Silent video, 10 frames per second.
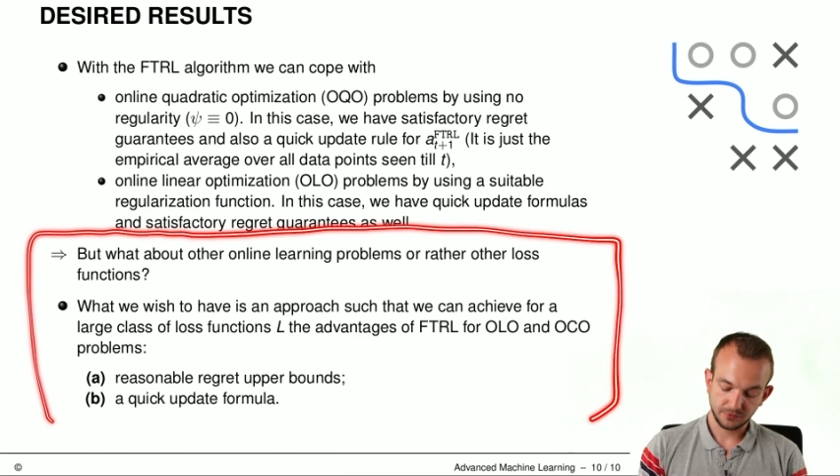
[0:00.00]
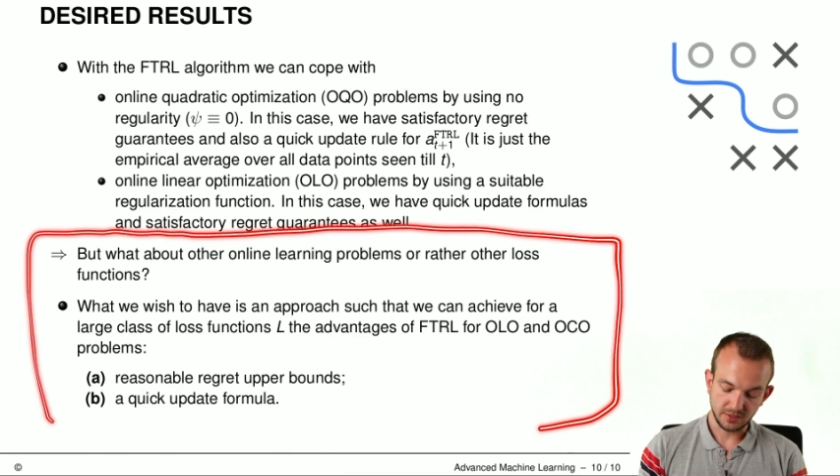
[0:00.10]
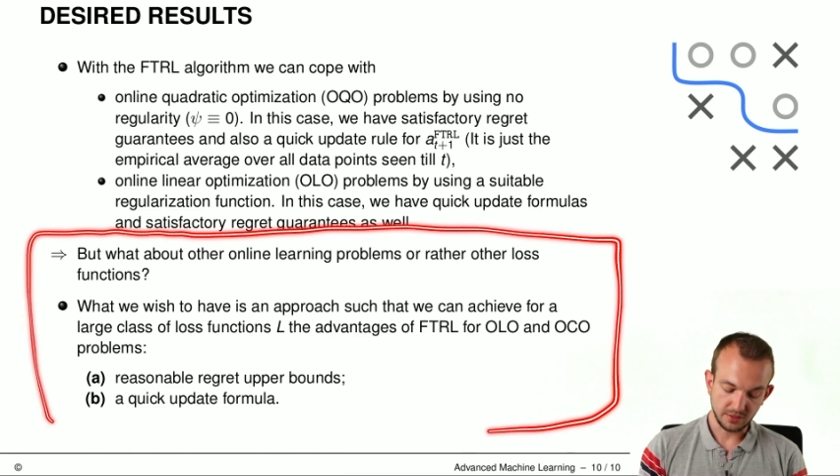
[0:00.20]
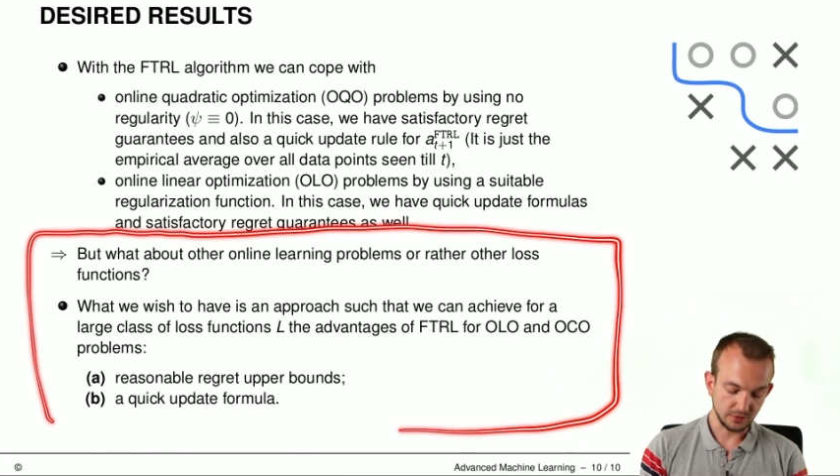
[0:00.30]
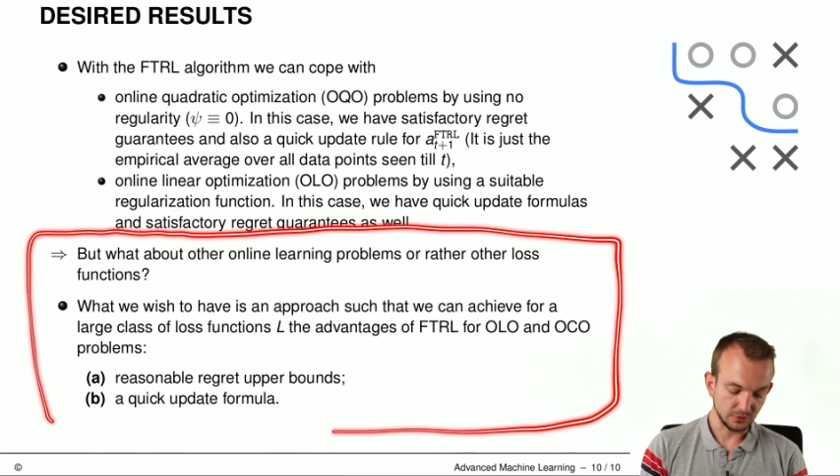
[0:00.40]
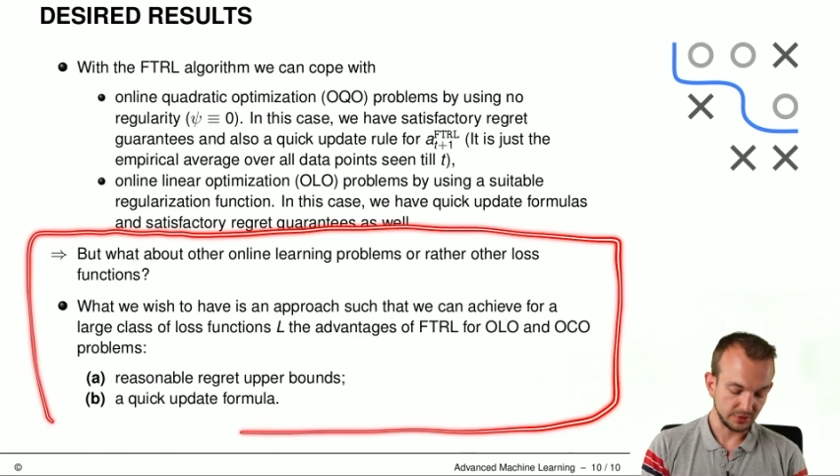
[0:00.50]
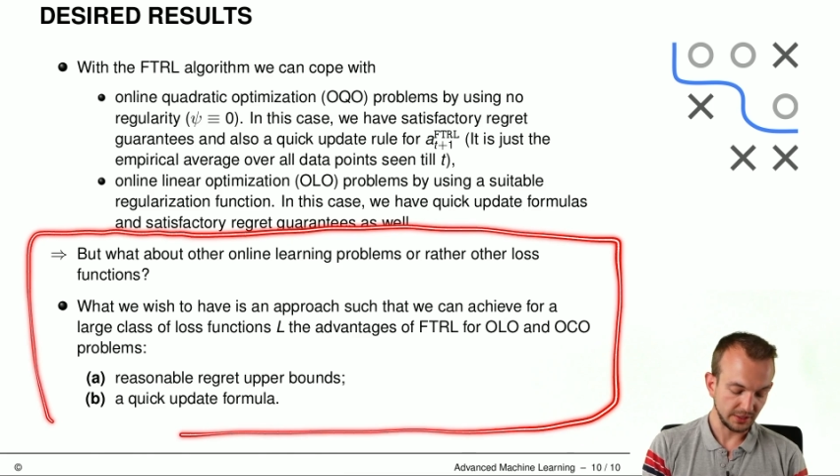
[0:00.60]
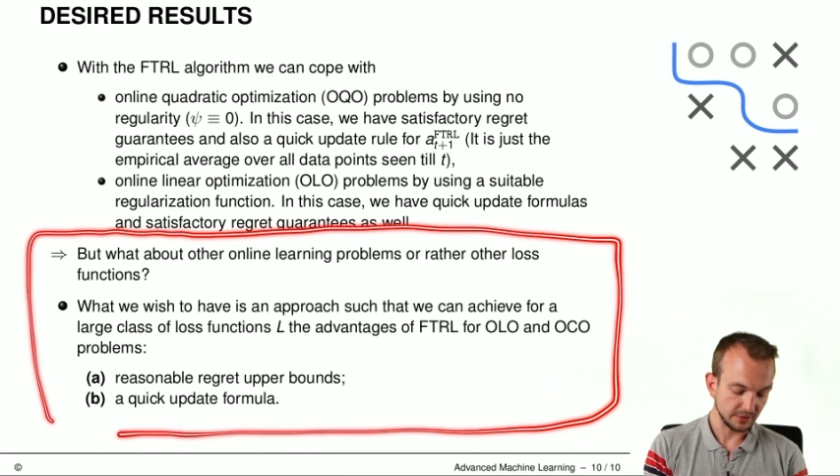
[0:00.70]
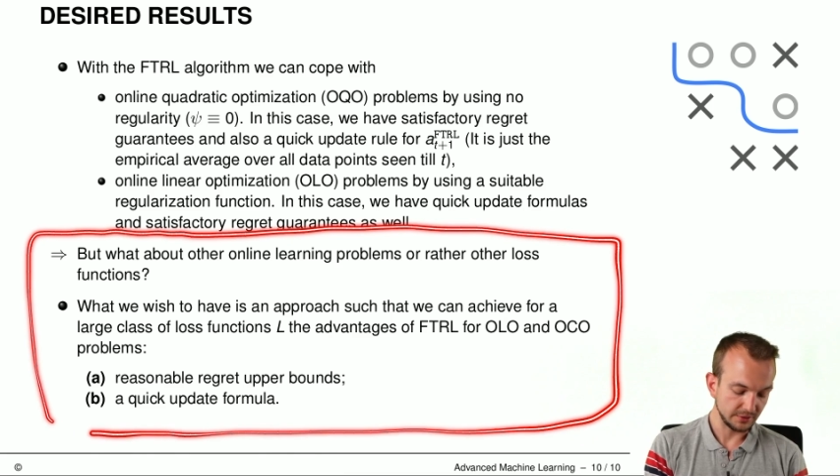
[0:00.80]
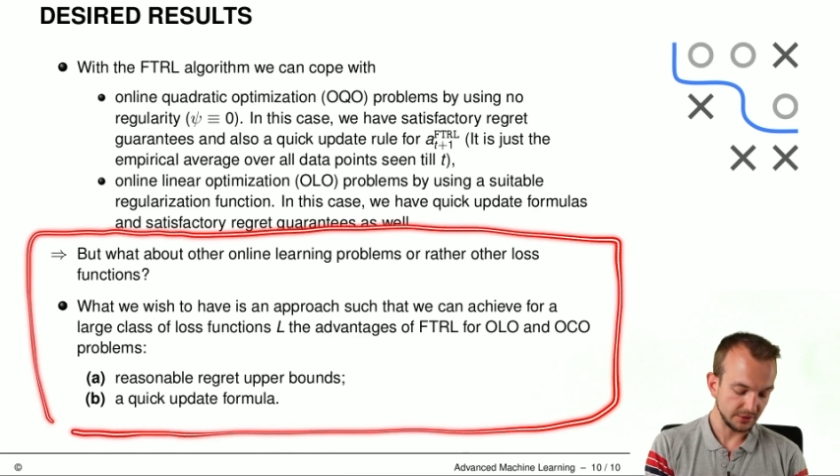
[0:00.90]
how to
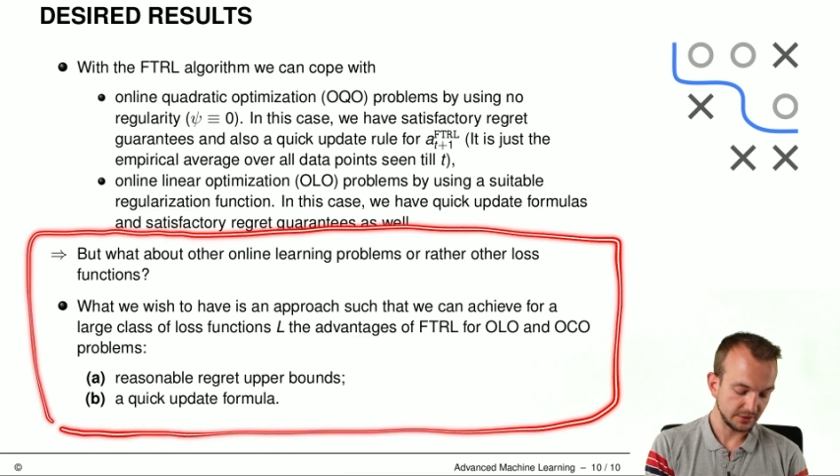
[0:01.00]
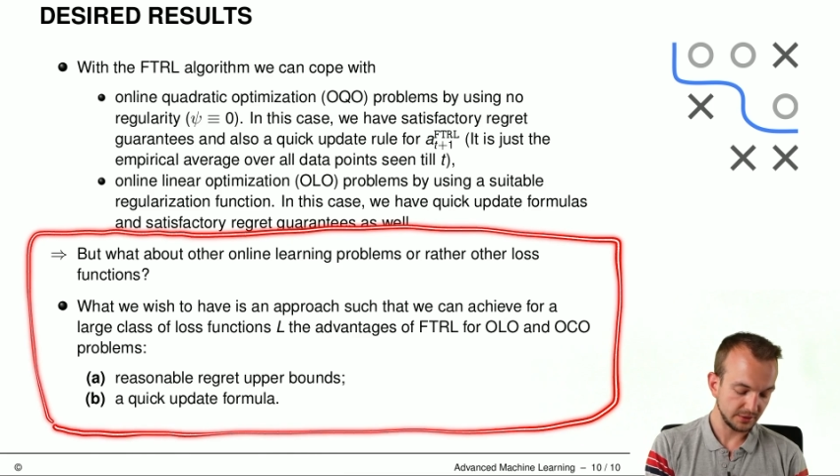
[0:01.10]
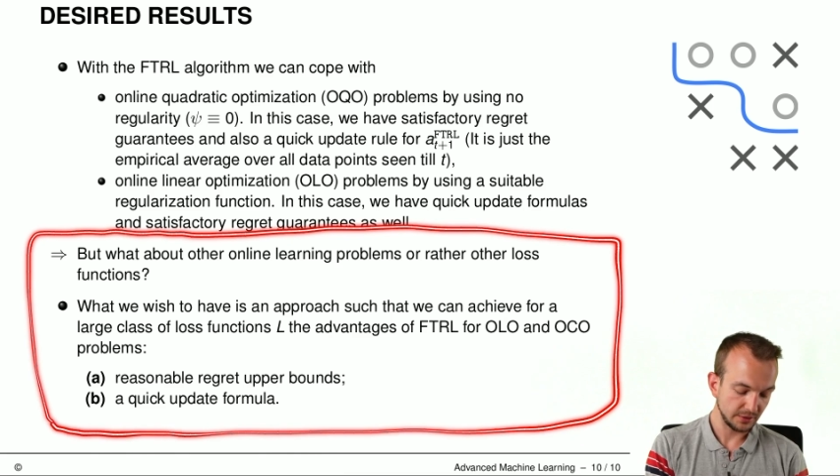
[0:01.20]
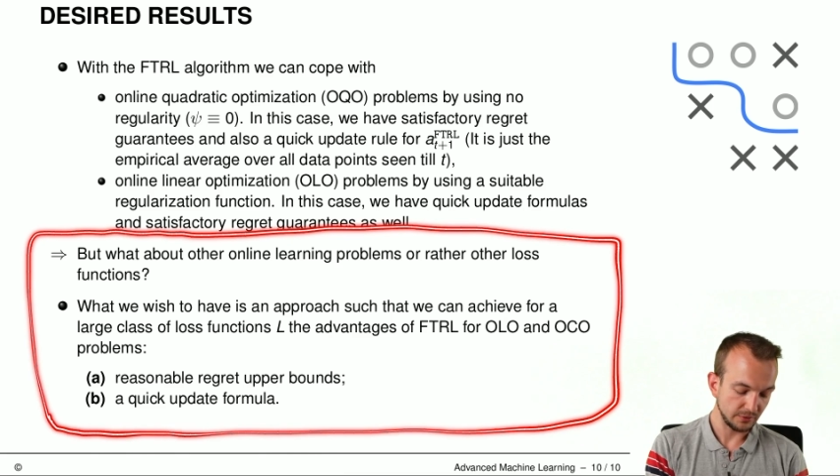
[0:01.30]
tackle this